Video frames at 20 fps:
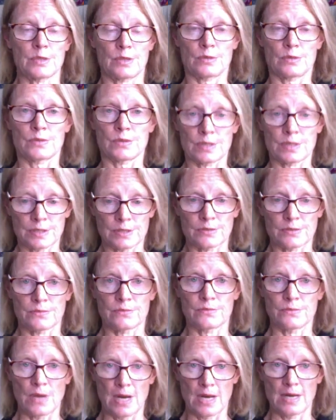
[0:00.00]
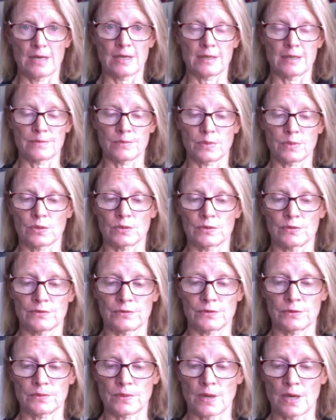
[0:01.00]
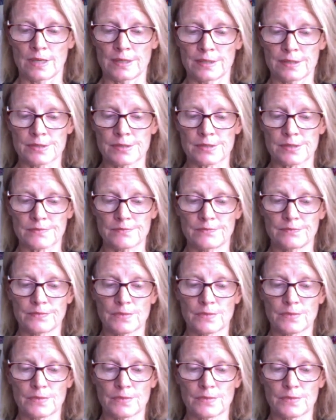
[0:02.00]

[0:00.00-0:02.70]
Those things are really important for riders.